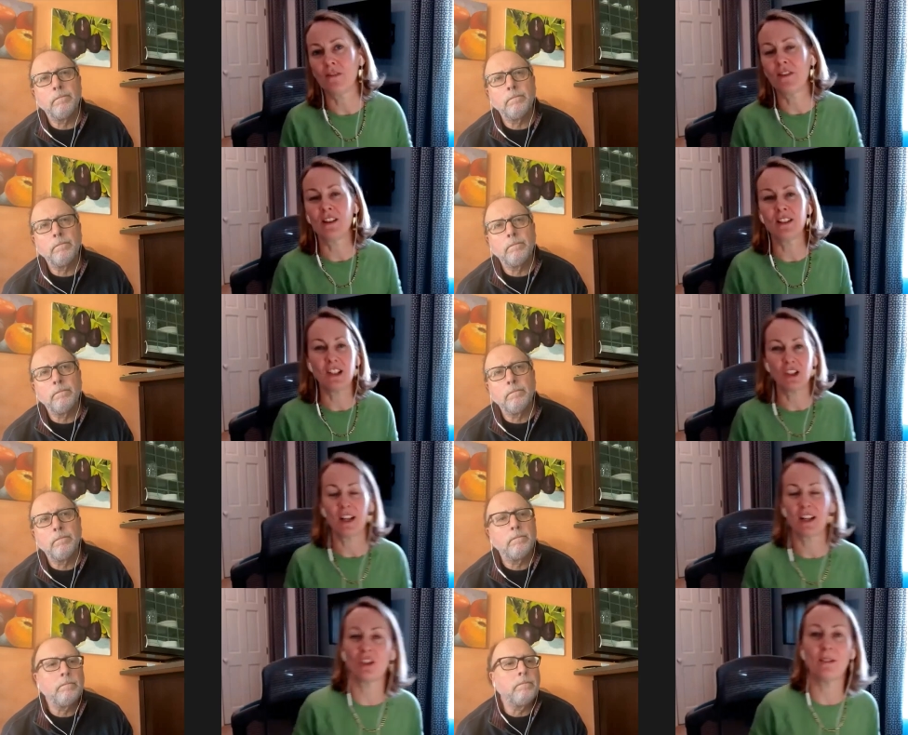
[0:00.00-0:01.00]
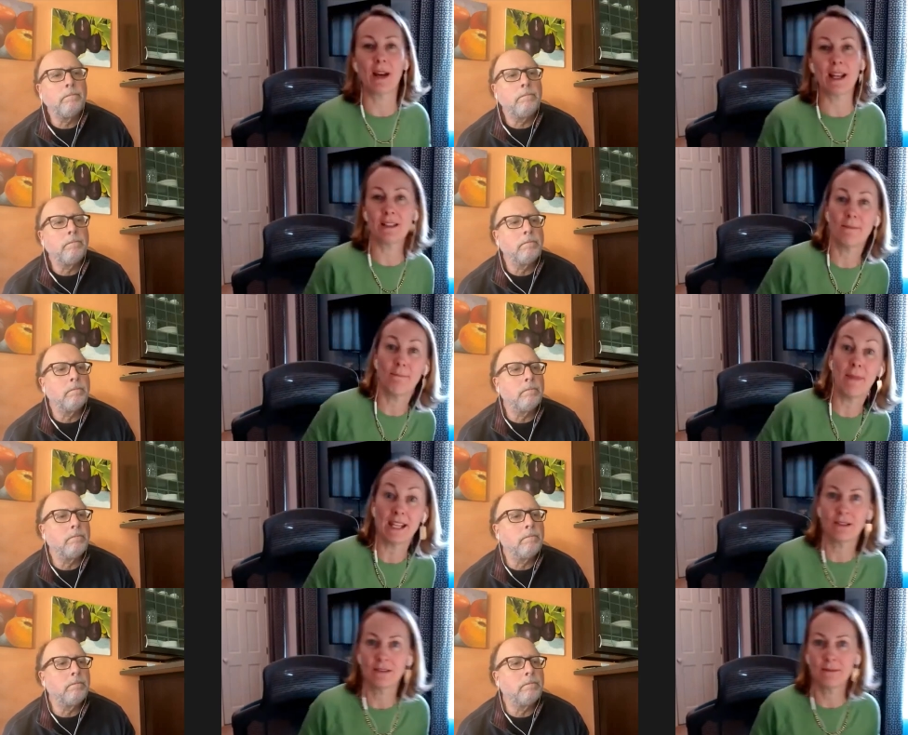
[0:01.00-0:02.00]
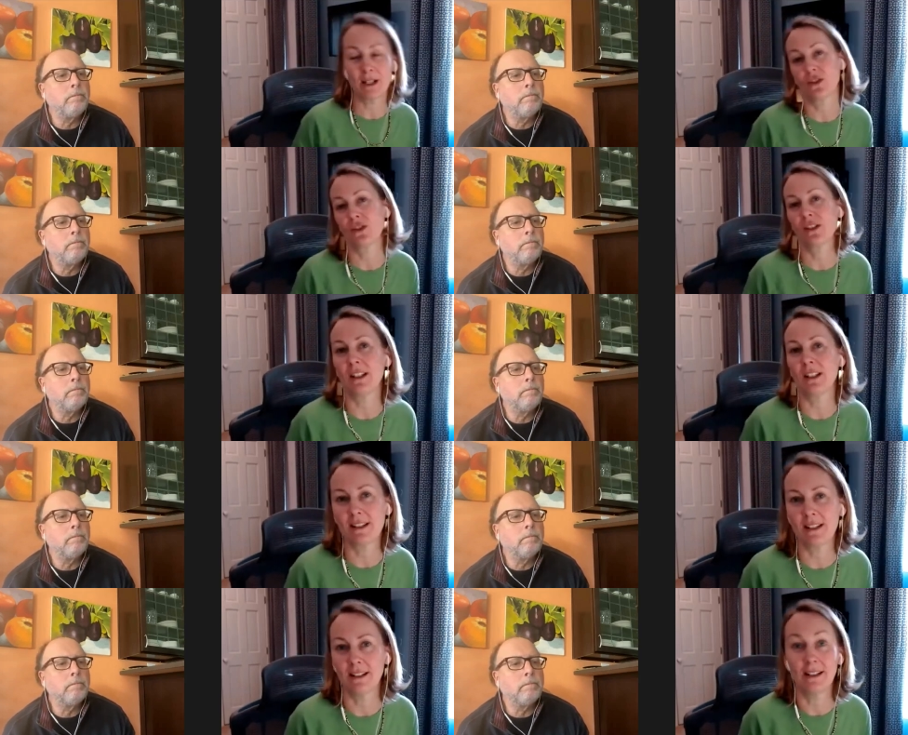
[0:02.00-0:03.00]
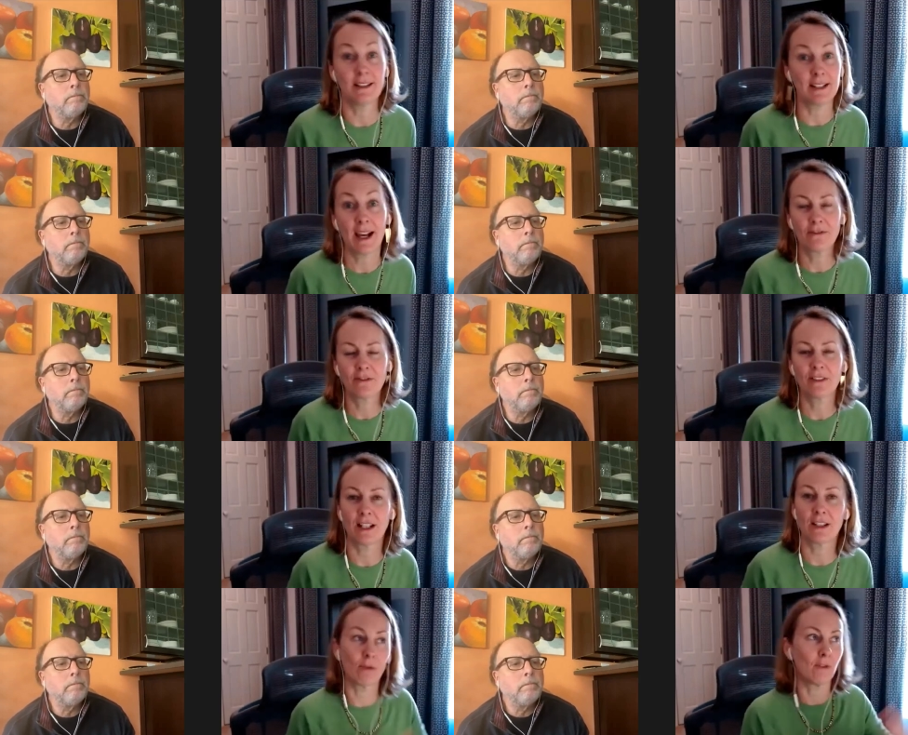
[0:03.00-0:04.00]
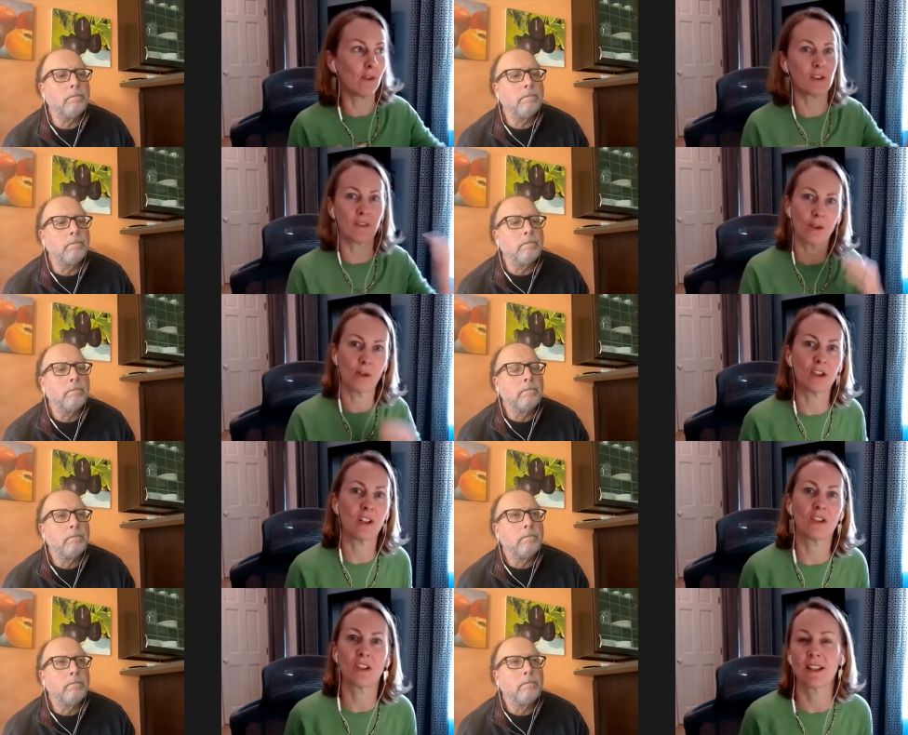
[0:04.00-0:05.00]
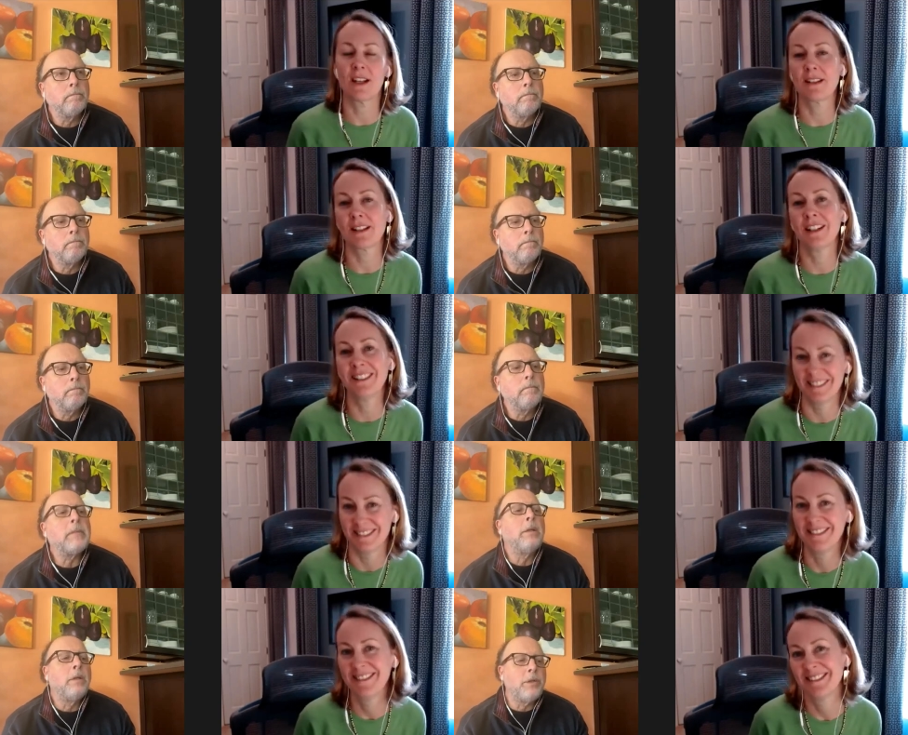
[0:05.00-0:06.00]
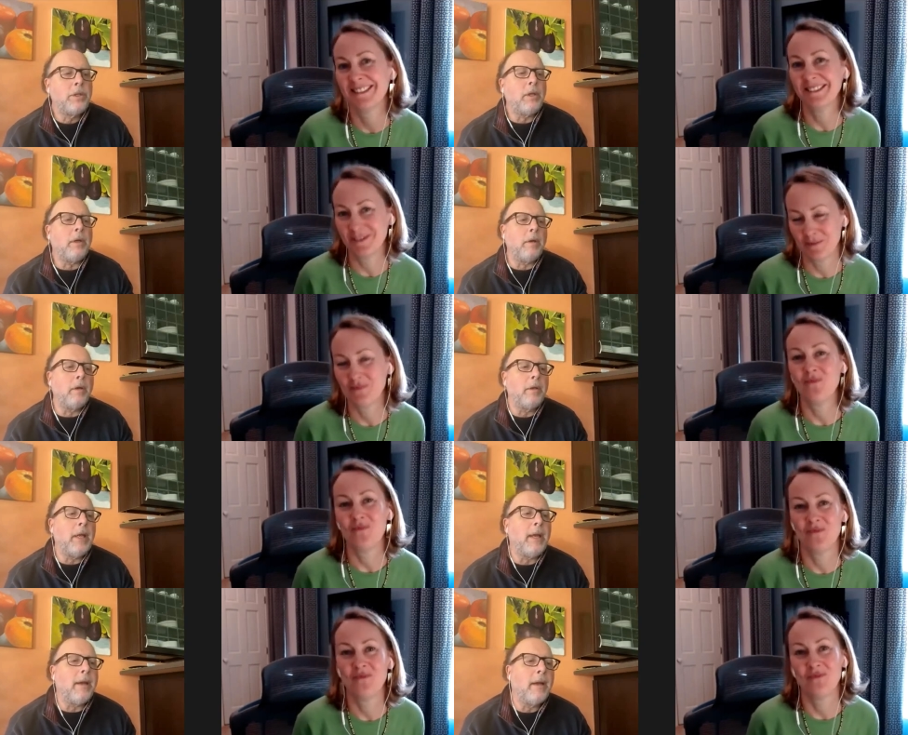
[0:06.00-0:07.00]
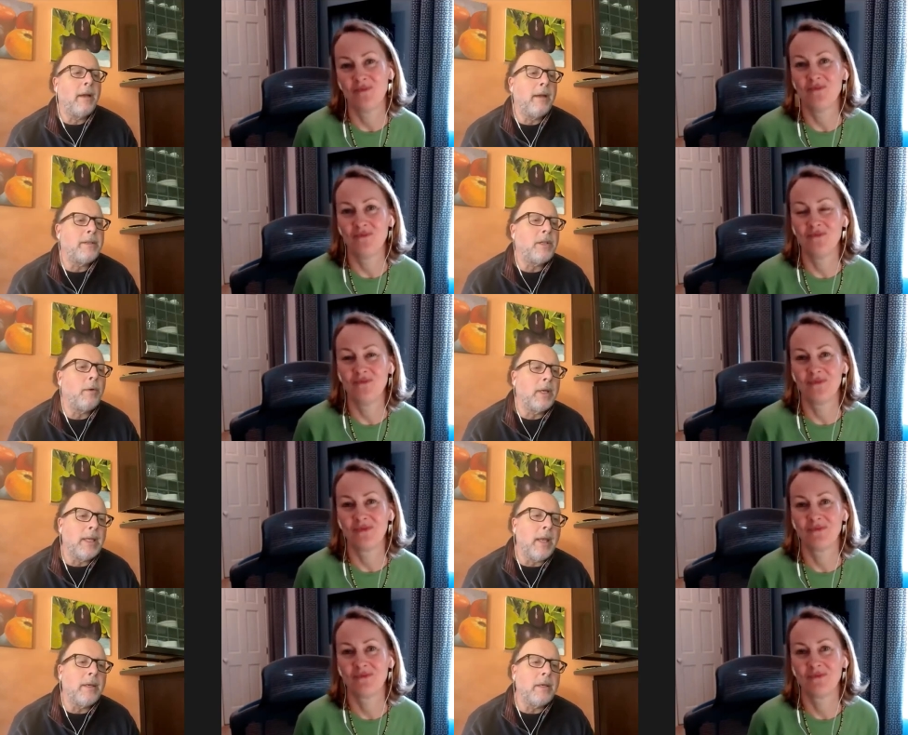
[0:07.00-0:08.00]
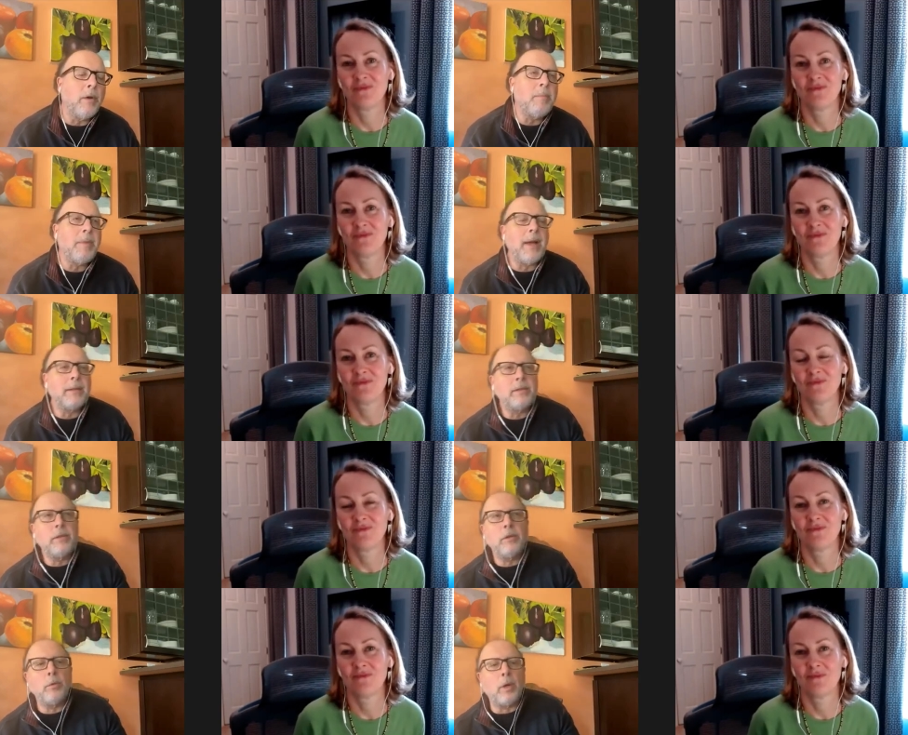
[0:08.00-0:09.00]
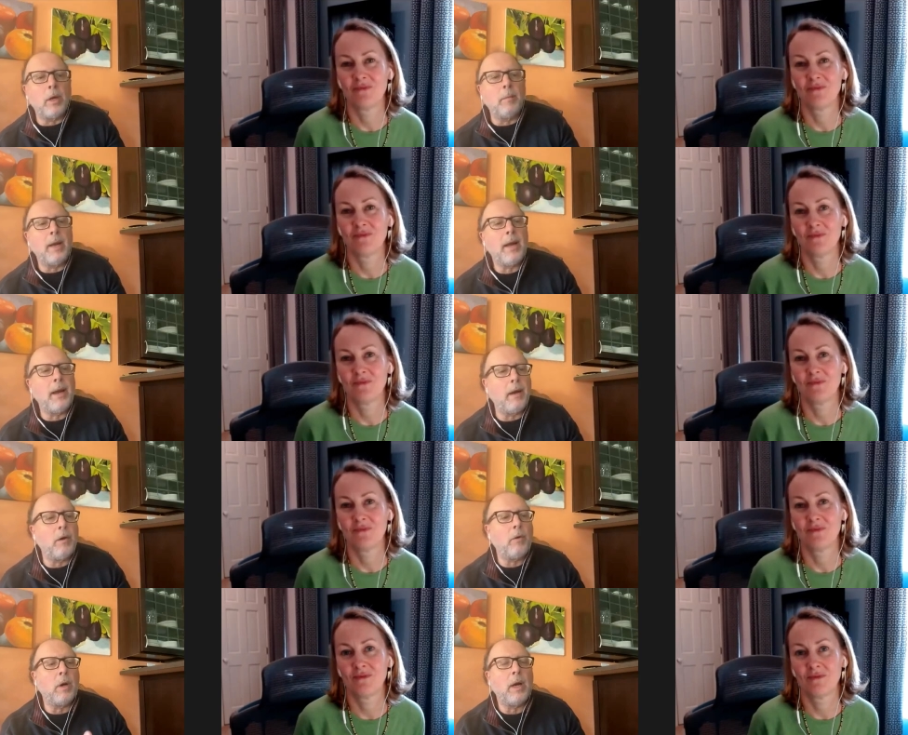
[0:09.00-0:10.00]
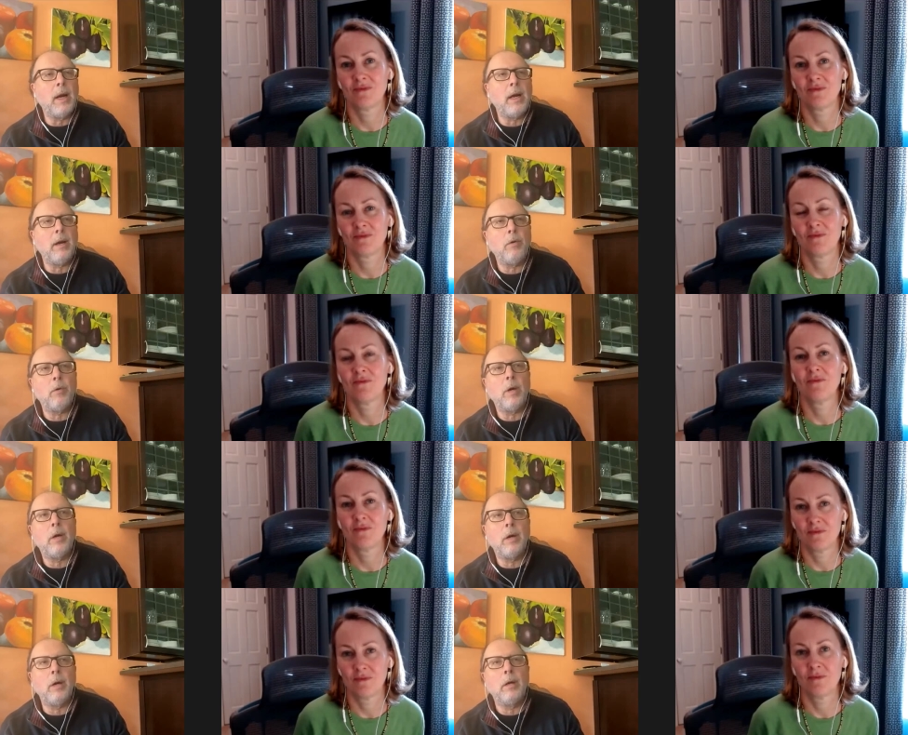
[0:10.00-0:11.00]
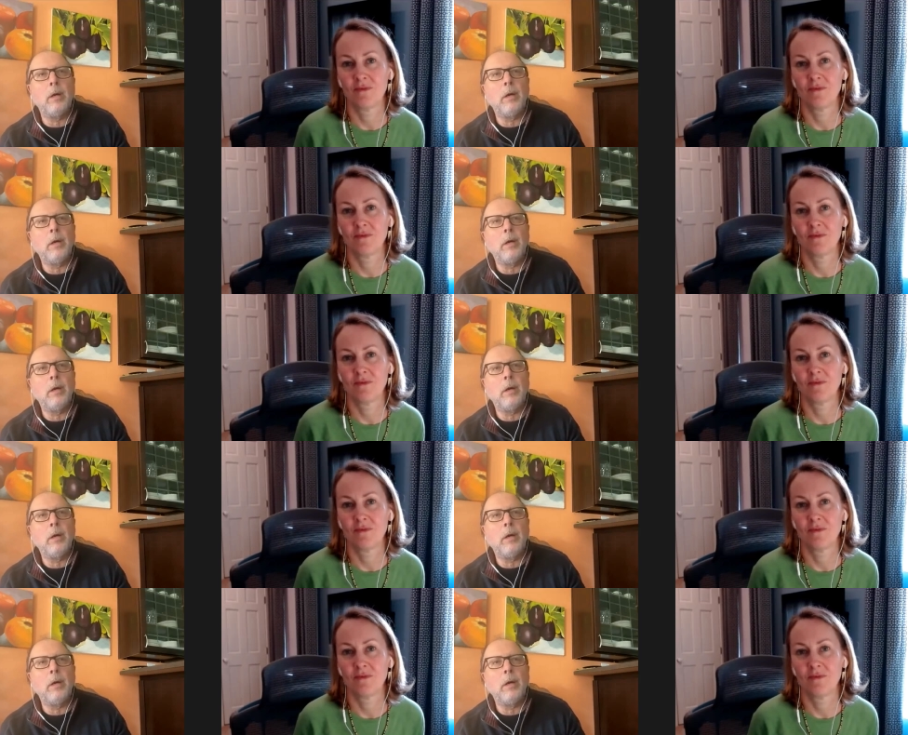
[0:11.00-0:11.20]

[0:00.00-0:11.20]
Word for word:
Speaker 1: where a foundation actually might make better sense than a DAF, like the reverse of the question I just asked.
Speaker 2: Sure. Mm-hmm. yeah. So again, going back to um, how how uh,